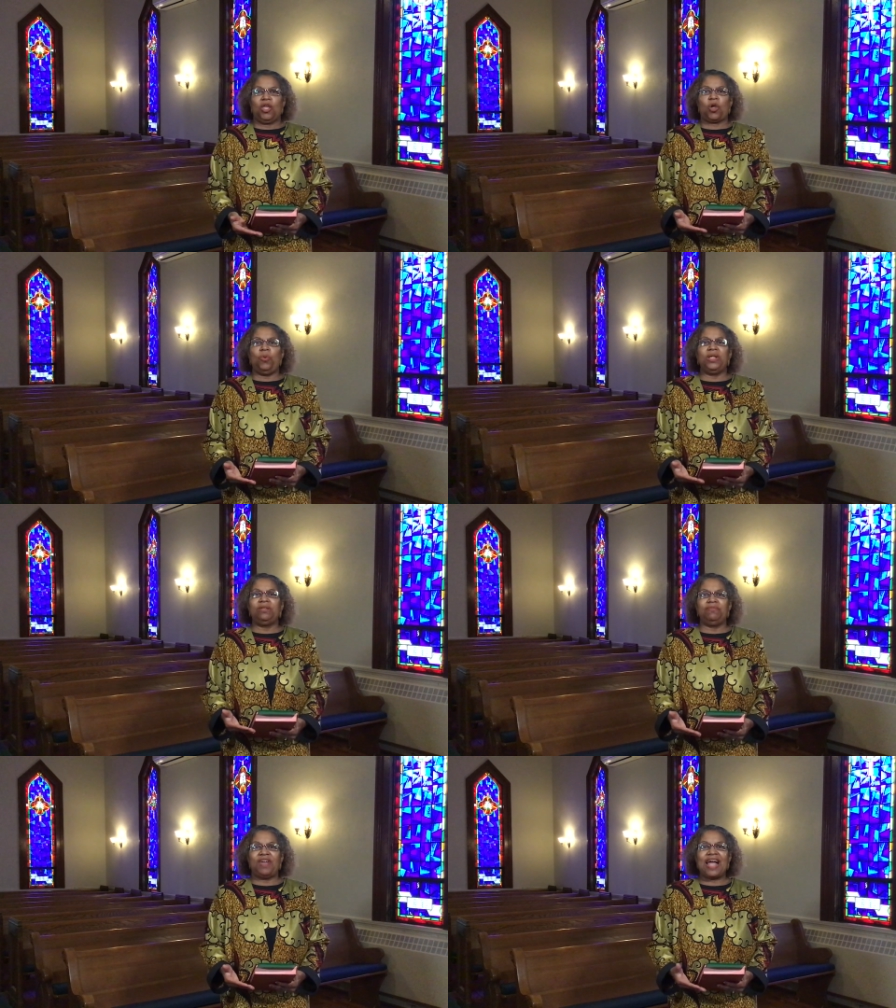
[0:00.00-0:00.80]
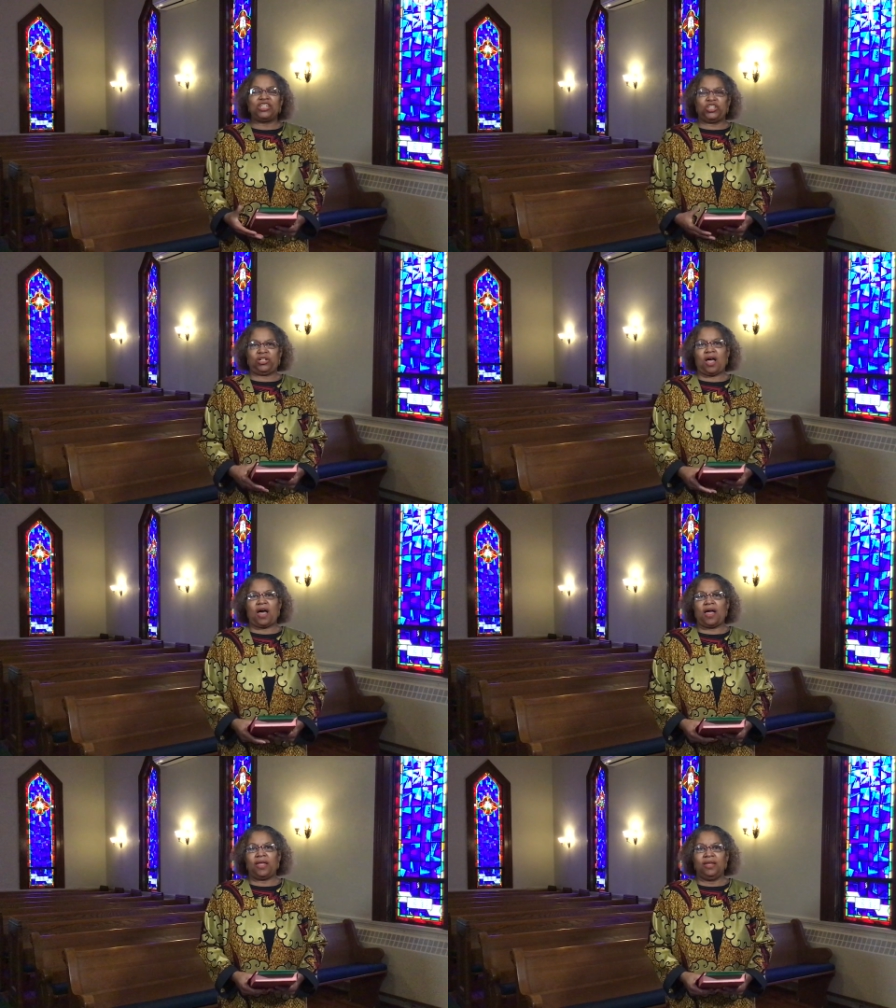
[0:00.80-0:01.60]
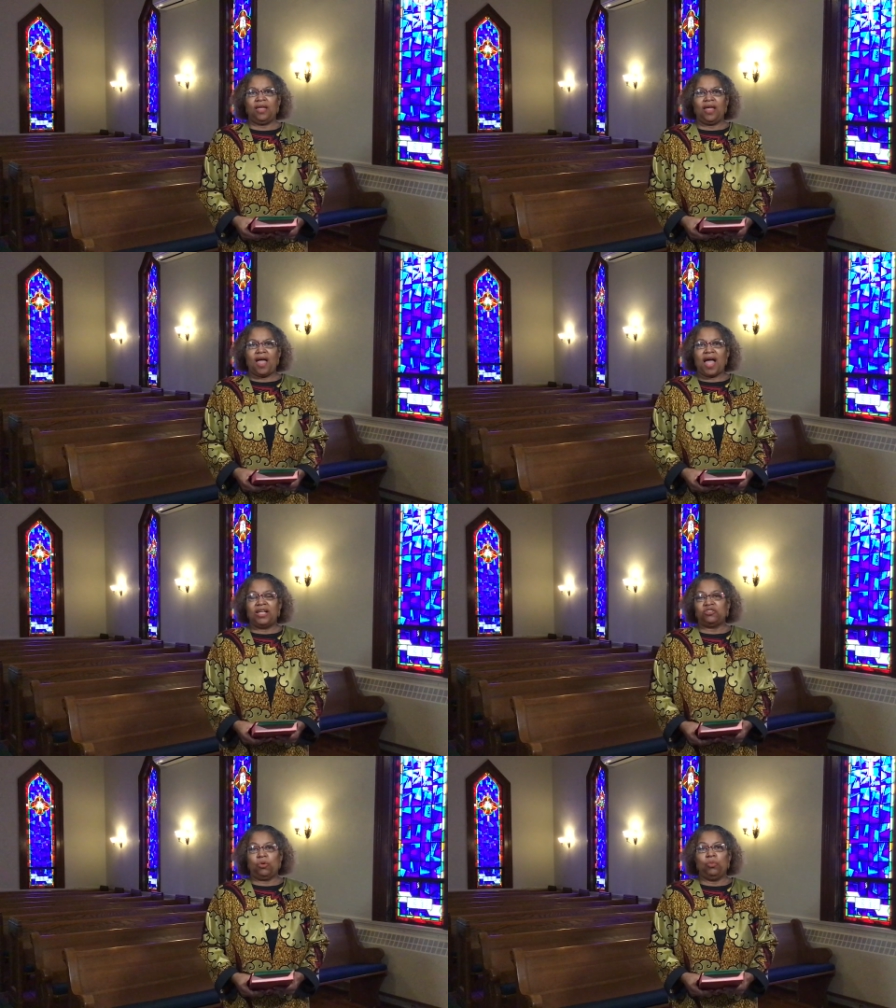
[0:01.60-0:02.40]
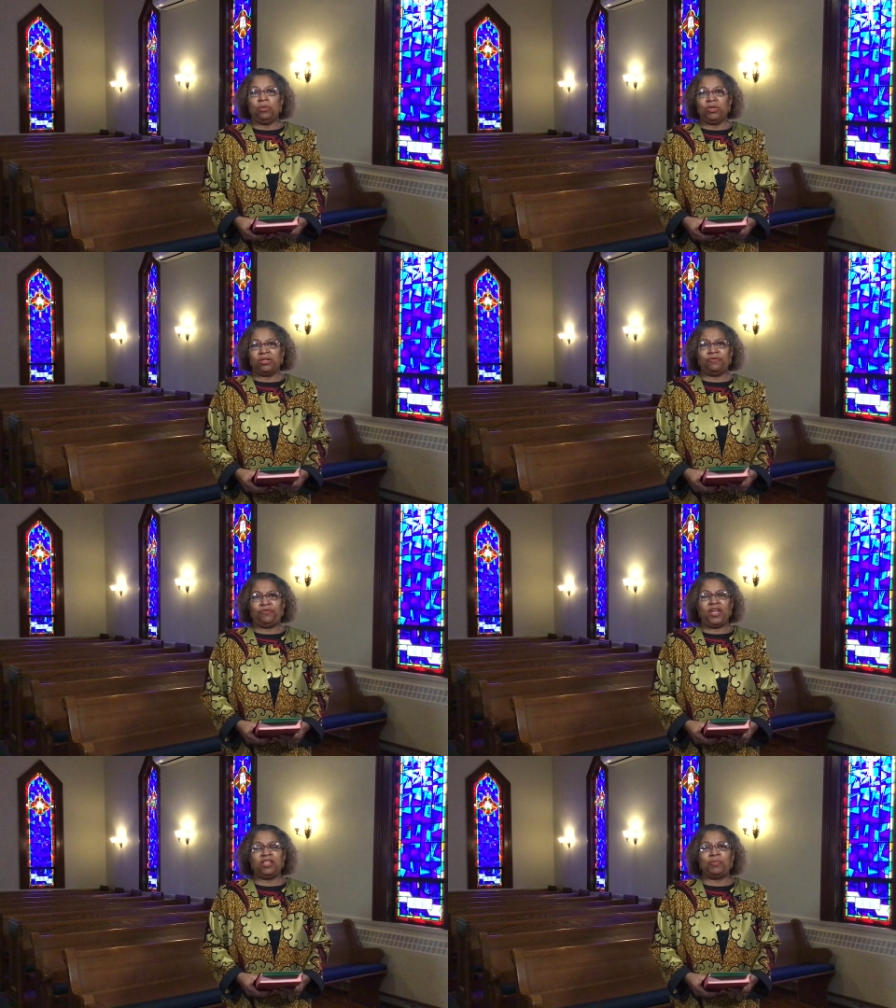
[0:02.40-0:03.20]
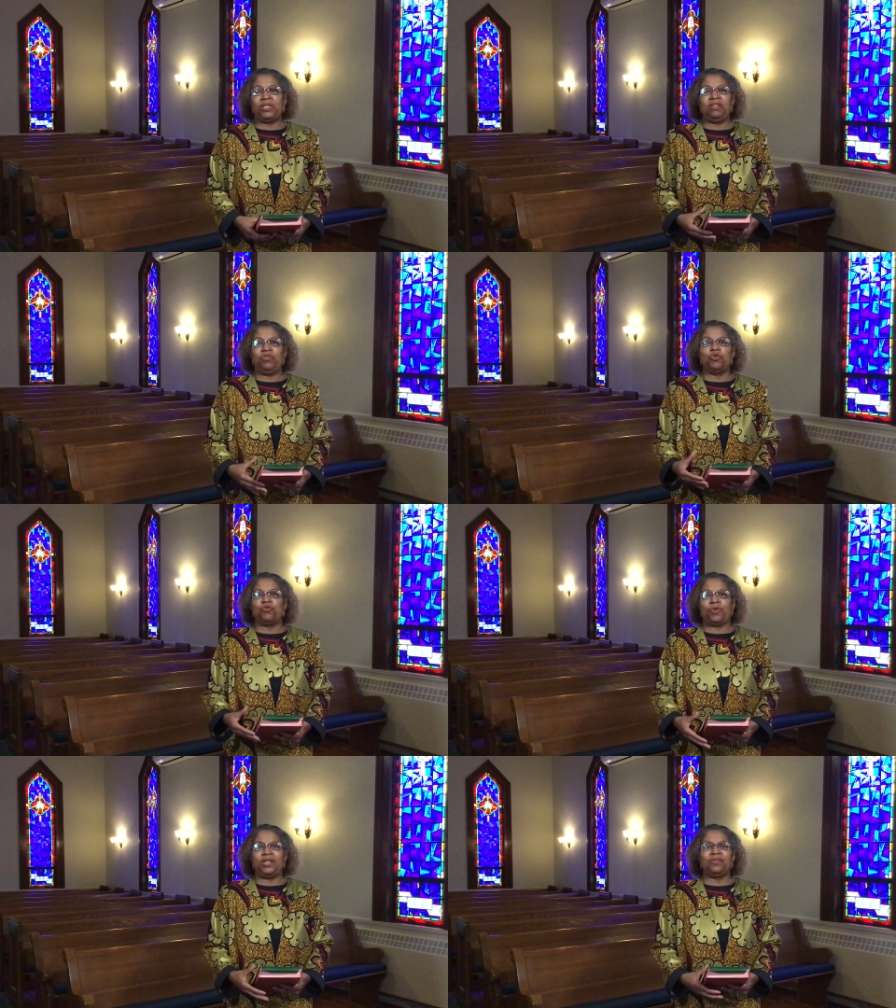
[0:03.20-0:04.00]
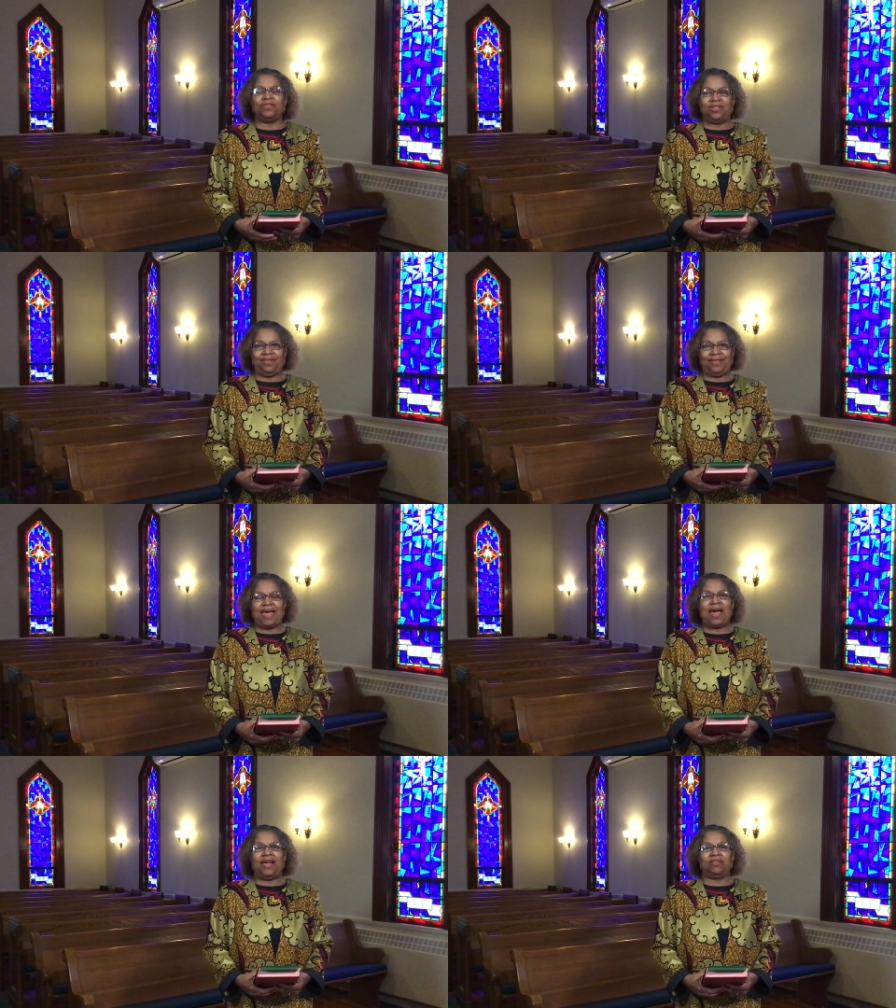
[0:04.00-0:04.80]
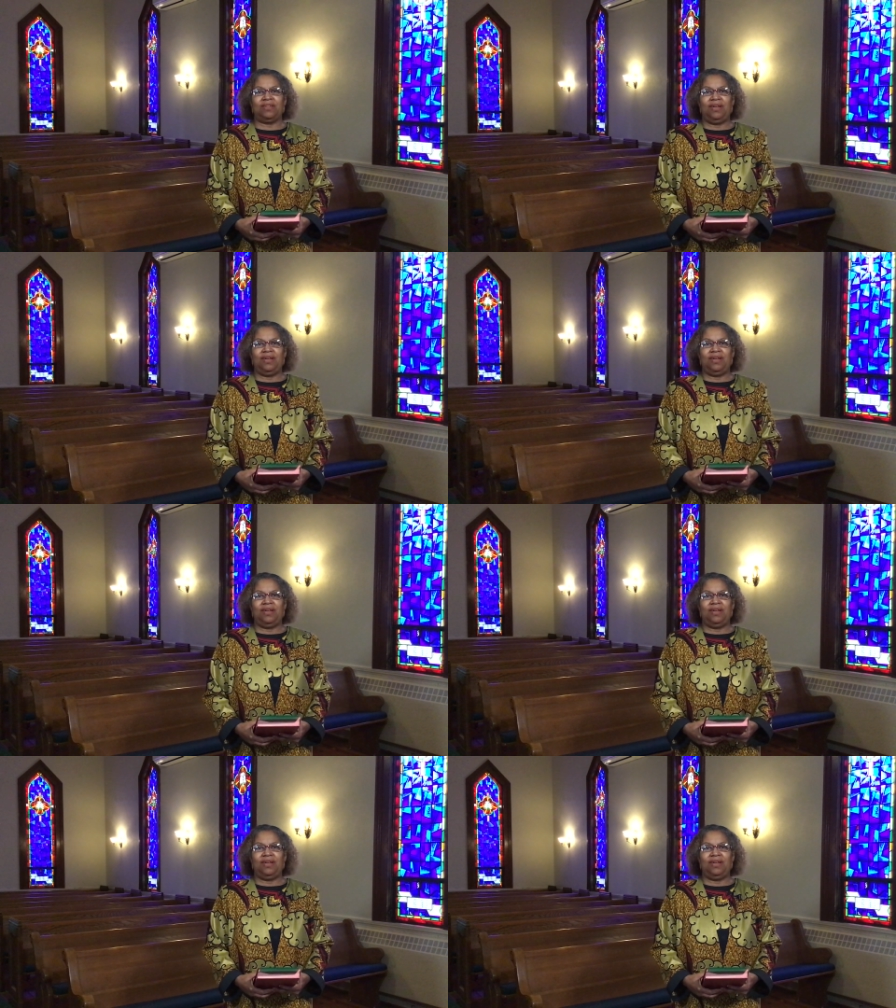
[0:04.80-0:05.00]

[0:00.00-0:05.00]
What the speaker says: Queen Vashti as a woman of faith, but even greater than that,